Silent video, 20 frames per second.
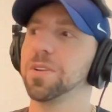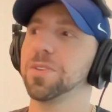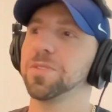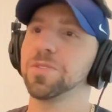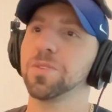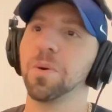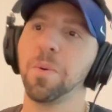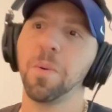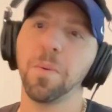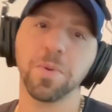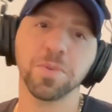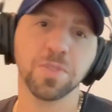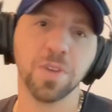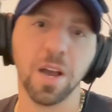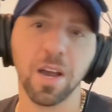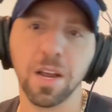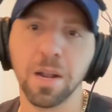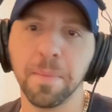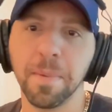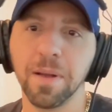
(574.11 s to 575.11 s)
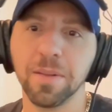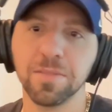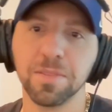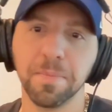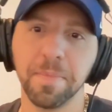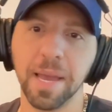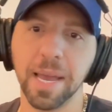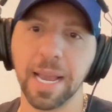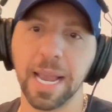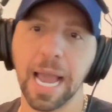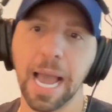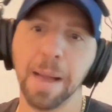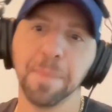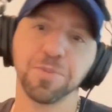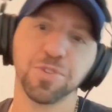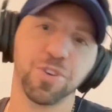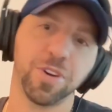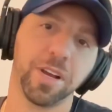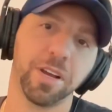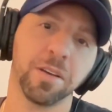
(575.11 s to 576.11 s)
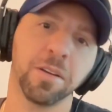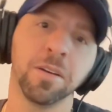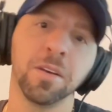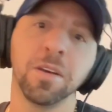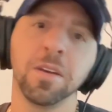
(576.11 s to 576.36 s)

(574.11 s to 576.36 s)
So when we're talking about demand capturing,